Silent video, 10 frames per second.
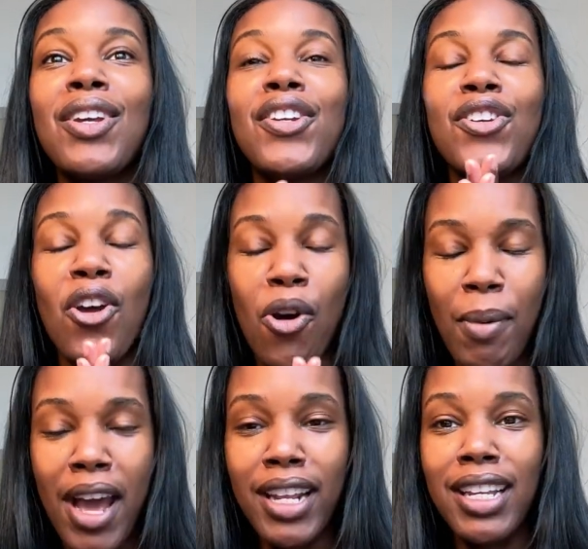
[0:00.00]
no
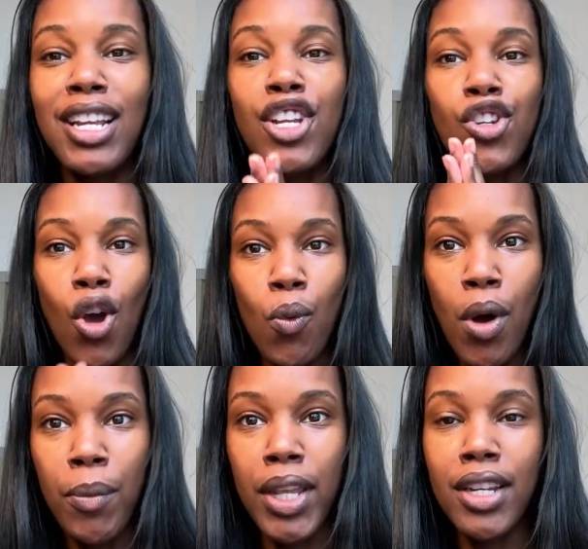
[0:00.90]

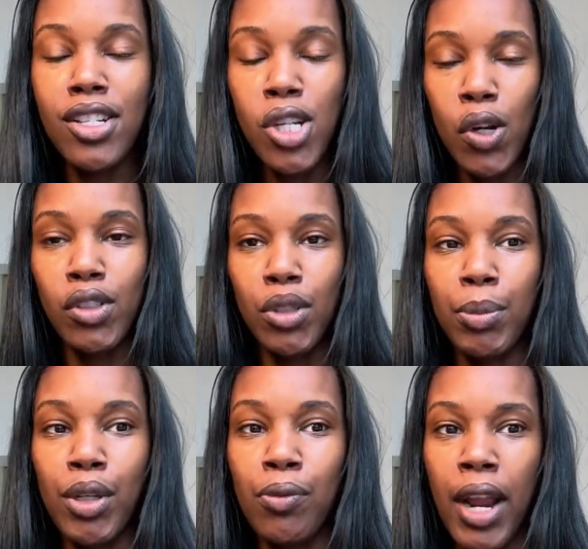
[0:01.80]
woman deserves to
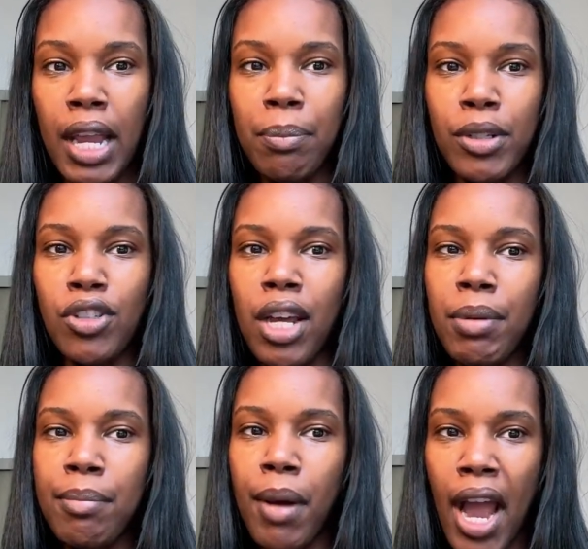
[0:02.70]
be raped, but you got to be
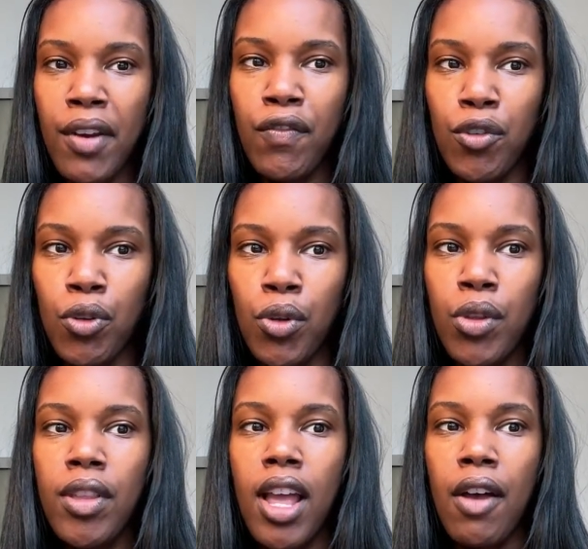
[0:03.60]
mindful
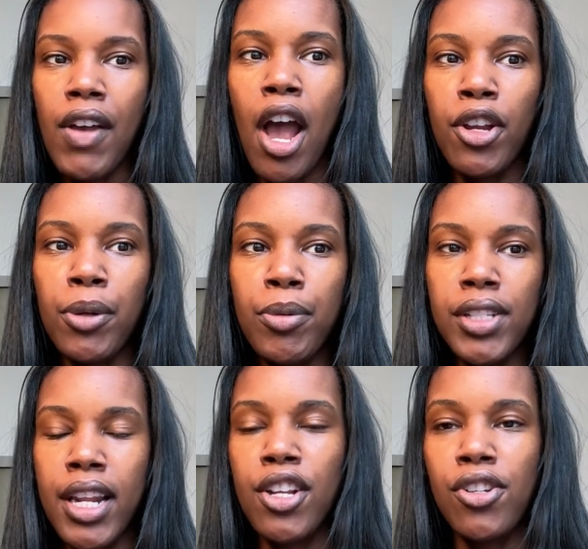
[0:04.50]
of how you're
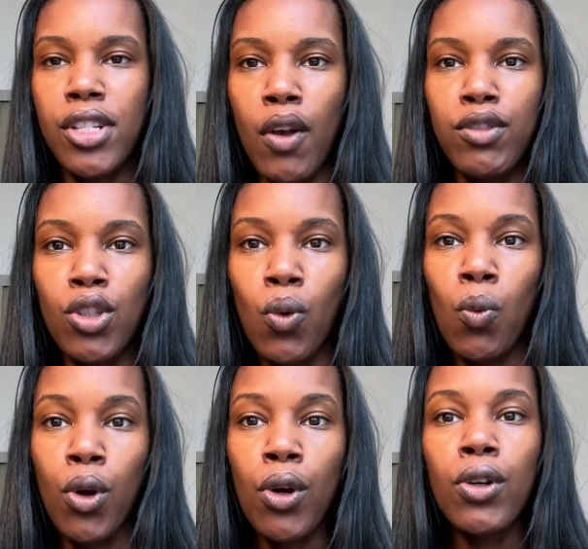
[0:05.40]
presenting yourself to the
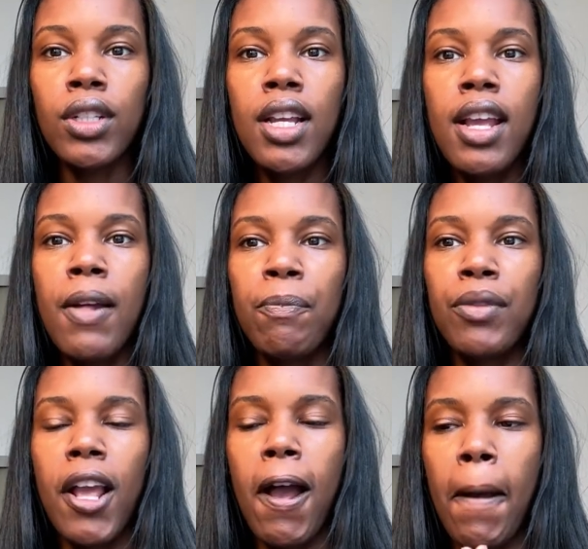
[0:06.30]
world,
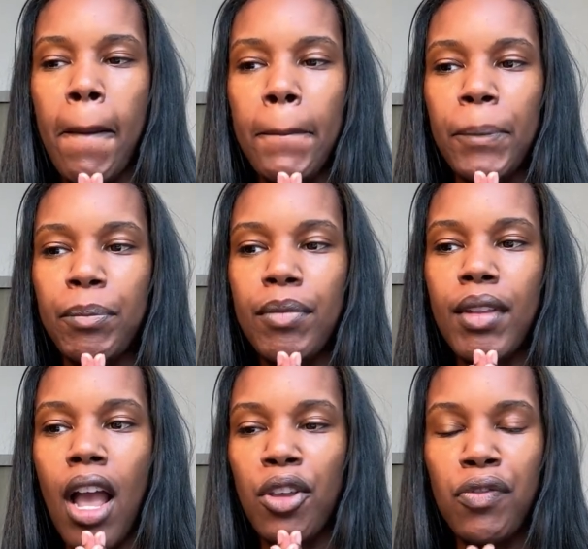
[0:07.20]
how
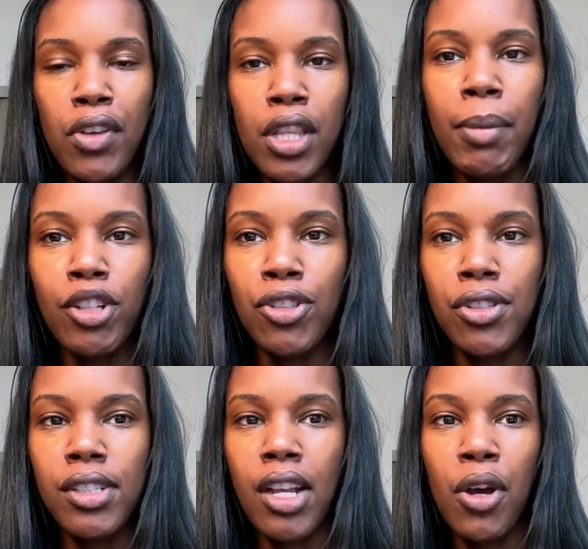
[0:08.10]
you feel about
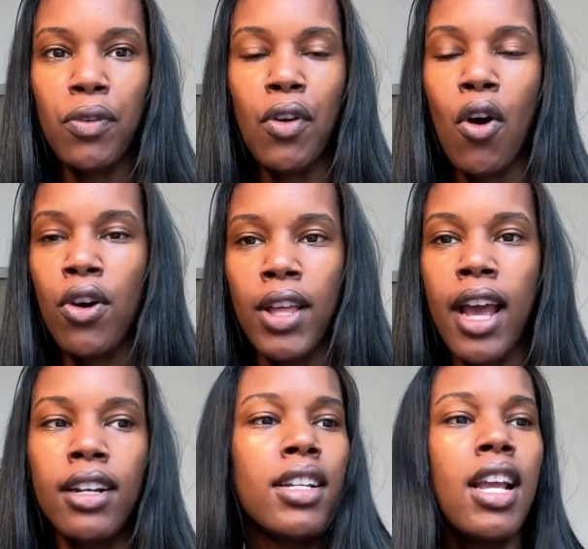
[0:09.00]
yourself, all
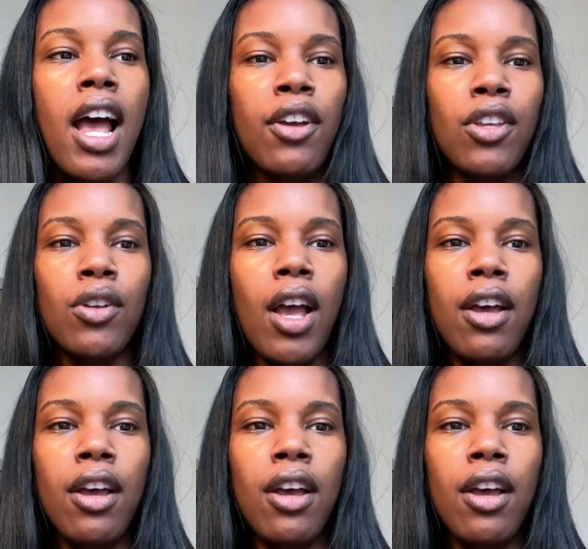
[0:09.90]
that, how you